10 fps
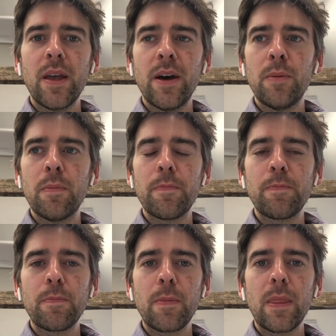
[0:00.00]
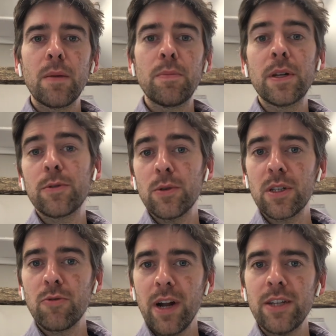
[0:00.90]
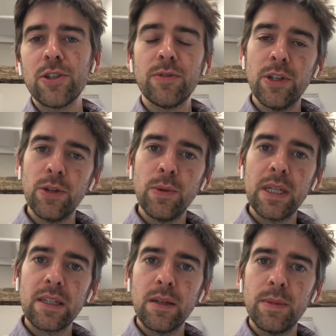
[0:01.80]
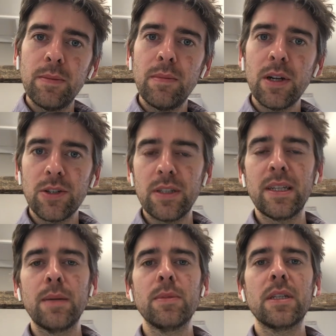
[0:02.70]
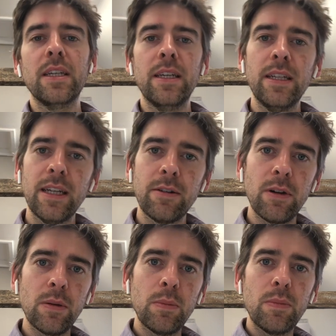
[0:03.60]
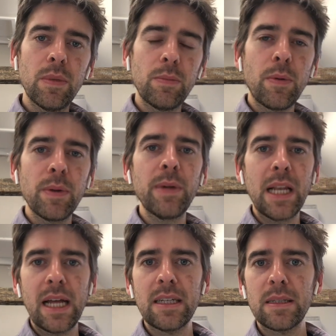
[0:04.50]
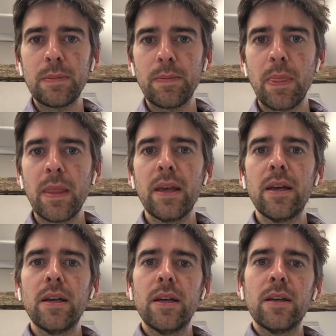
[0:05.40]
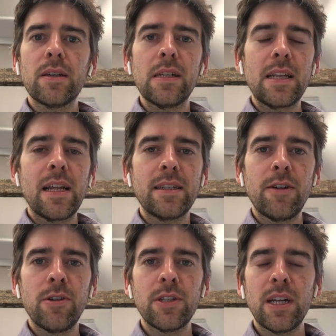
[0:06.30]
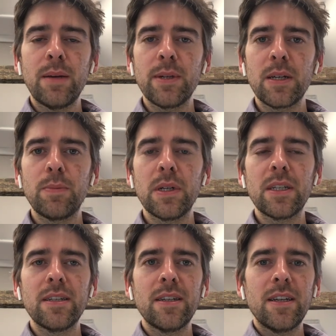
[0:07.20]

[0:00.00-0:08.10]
But of course the range of the new one is going to be much the same as the e-Niro, probably a bit less because it's less aerodynamic, but